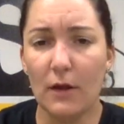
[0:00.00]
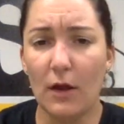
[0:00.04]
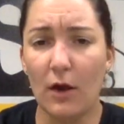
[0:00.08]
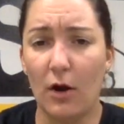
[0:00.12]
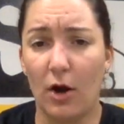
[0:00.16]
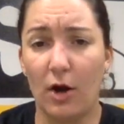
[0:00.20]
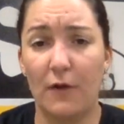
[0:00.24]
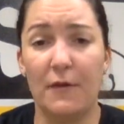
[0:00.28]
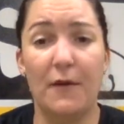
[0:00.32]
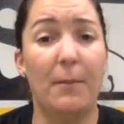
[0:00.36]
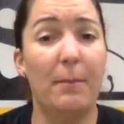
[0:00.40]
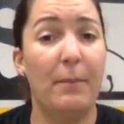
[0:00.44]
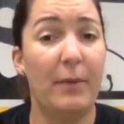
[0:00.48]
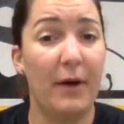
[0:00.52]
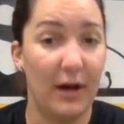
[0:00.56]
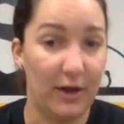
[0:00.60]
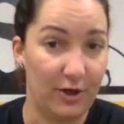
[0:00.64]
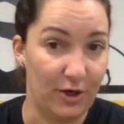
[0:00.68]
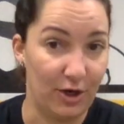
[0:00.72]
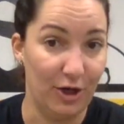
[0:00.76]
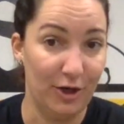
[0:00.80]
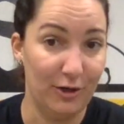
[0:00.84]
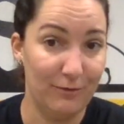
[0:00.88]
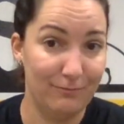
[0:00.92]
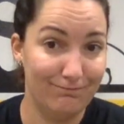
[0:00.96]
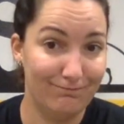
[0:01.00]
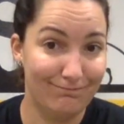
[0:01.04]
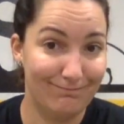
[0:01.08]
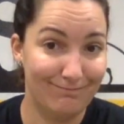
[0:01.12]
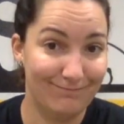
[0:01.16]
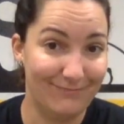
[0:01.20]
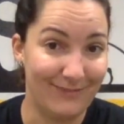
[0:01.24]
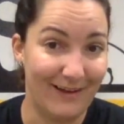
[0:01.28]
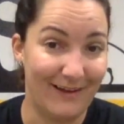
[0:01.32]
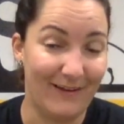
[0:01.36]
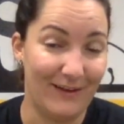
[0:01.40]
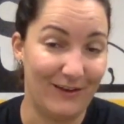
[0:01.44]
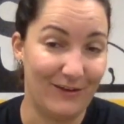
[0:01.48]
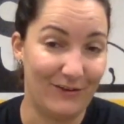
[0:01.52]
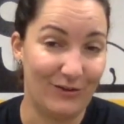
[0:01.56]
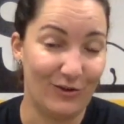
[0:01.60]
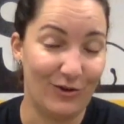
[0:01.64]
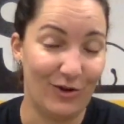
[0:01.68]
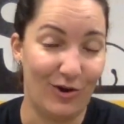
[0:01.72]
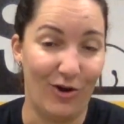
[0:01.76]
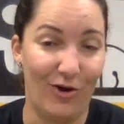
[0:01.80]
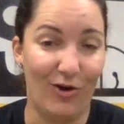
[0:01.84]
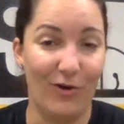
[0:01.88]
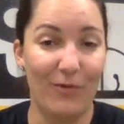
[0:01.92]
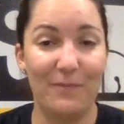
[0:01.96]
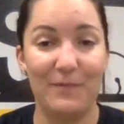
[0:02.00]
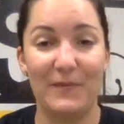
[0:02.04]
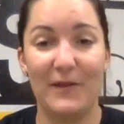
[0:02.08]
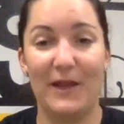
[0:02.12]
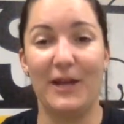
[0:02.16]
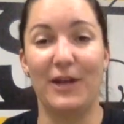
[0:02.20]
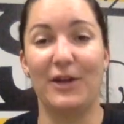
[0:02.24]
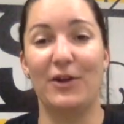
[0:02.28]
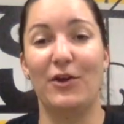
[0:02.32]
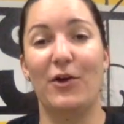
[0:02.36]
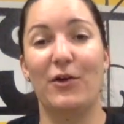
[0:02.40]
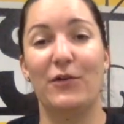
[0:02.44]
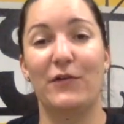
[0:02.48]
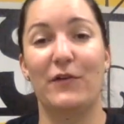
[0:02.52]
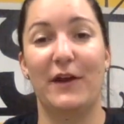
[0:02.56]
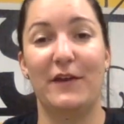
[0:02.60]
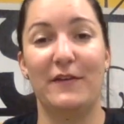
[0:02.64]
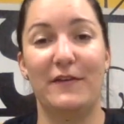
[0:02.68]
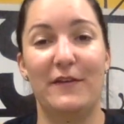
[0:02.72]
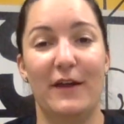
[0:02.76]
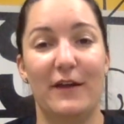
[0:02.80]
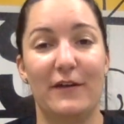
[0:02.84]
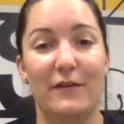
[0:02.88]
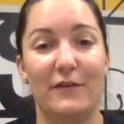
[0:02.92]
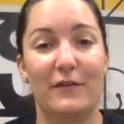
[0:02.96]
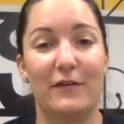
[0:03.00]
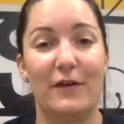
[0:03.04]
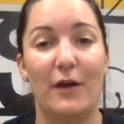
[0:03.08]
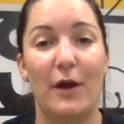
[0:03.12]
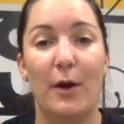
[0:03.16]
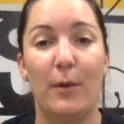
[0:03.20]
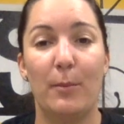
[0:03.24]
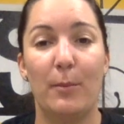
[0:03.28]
are the pucker, I like to call, and it goes like this.